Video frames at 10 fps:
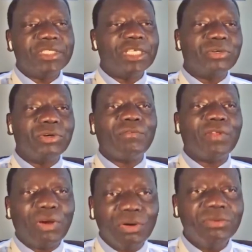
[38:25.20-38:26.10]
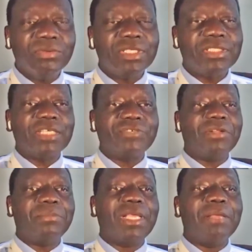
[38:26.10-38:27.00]
rule of law is
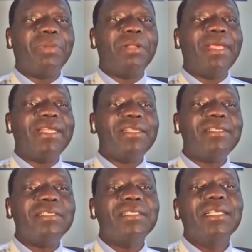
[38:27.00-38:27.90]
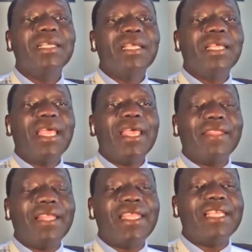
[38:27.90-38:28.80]
actually being implemented, and
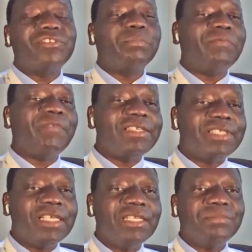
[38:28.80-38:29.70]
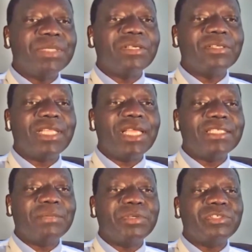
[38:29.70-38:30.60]
that they're supervising it because they're
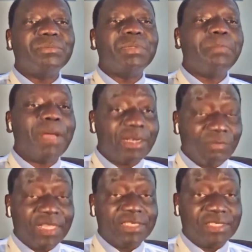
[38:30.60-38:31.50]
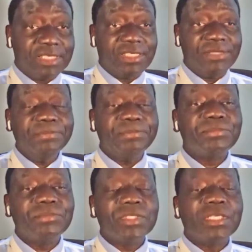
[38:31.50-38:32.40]
supposed to be part of that system.
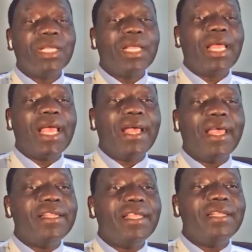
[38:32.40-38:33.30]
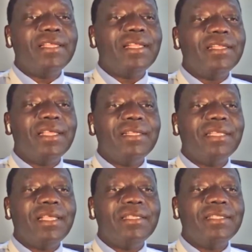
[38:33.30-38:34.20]
And
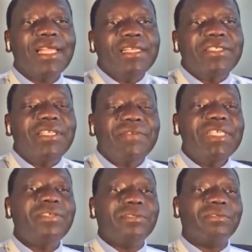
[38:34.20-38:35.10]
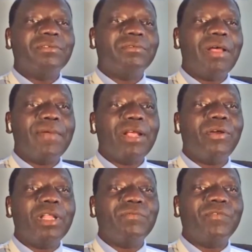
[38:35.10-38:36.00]
that is the reason why we're
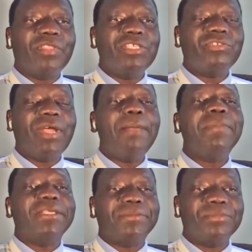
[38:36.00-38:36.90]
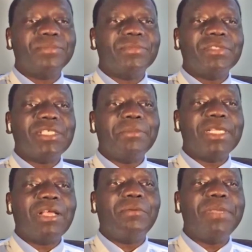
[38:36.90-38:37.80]
calling for this to happen.
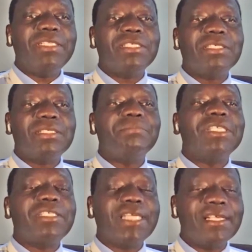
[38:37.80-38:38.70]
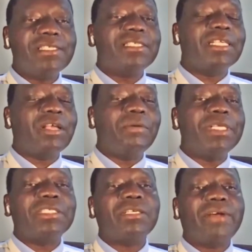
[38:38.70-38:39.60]
Somebody commits mistakes, he
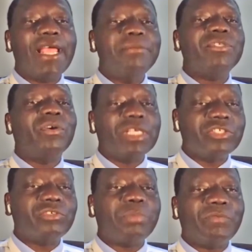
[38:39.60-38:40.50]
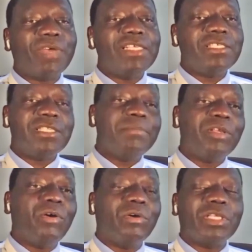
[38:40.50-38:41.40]
commits crimes, or he supervises them,
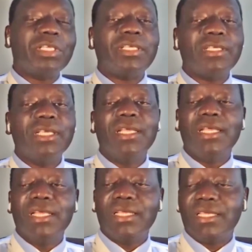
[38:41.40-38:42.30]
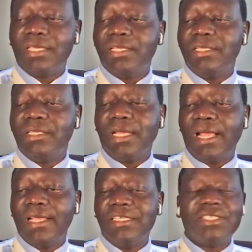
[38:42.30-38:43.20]
or he
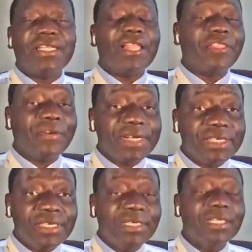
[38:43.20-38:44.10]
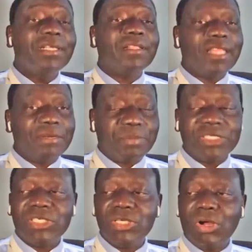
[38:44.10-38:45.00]
is in authority. That
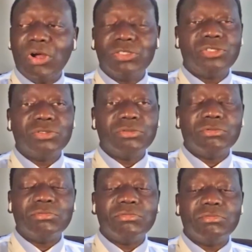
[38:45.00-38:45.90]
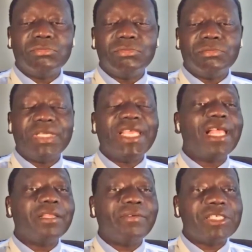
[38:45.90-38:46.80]
person ought to be
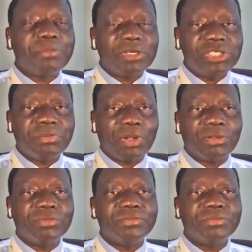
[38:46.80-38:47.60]
held responsible.